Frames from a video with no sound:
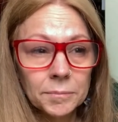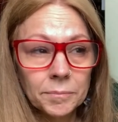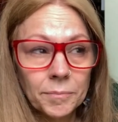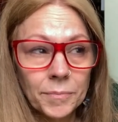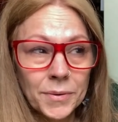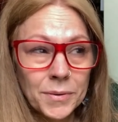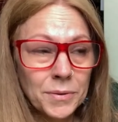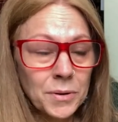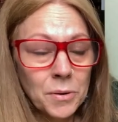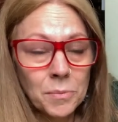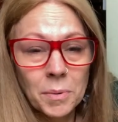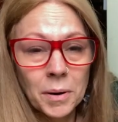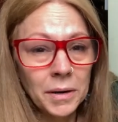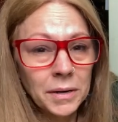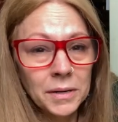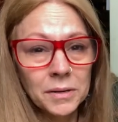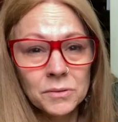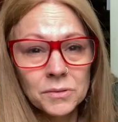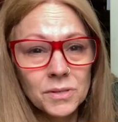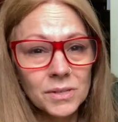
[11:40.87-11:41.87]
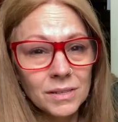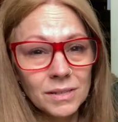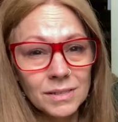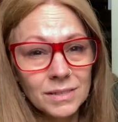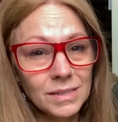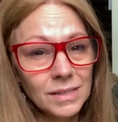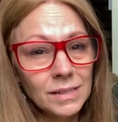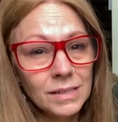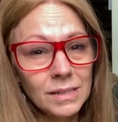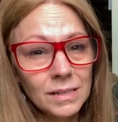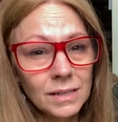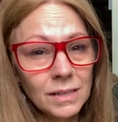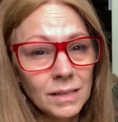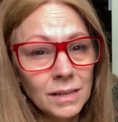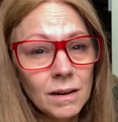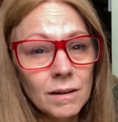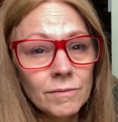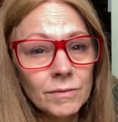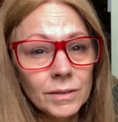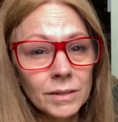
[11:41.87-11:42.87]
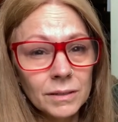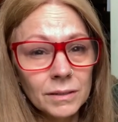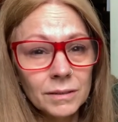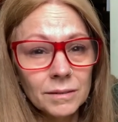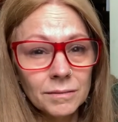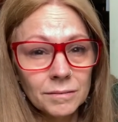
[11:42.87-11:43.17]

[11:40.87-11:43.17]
And then nobody else thinks anything of it.